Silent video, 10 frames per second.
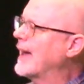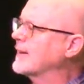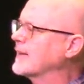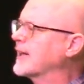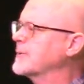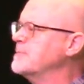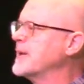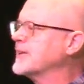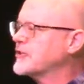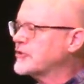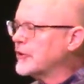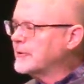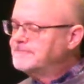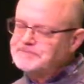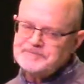Anglican
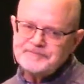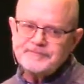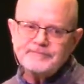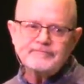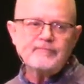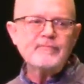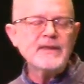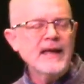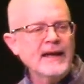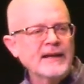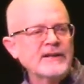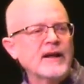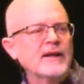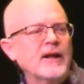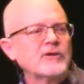minister, and uh,
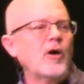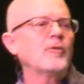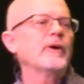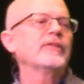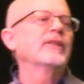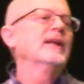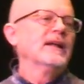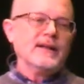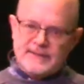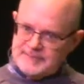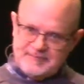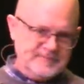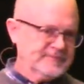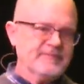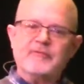along with
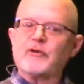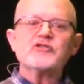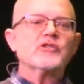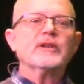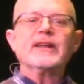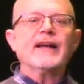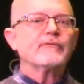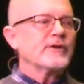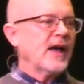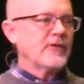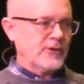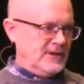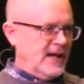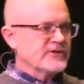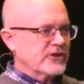virtually every other
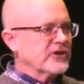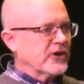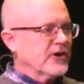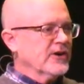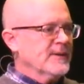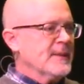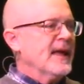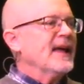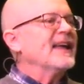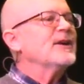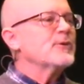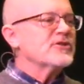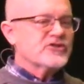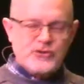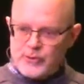Londoner, he
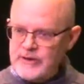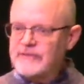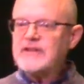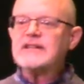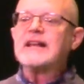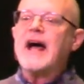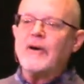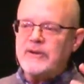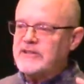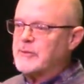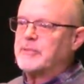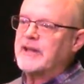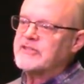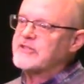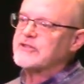was driven down into
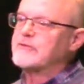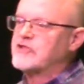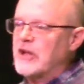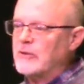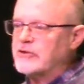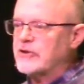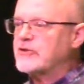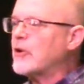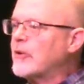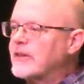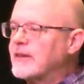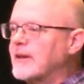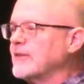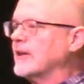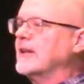places of shelter during
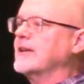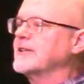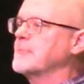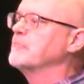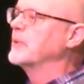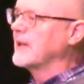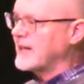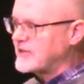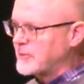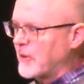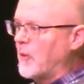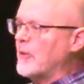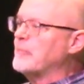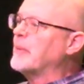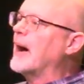the, the London Blitz when all
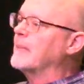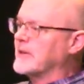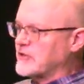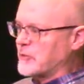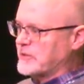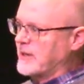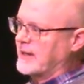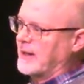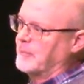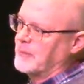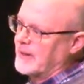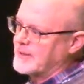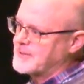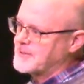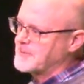the bombings were taking
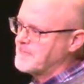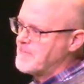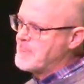place.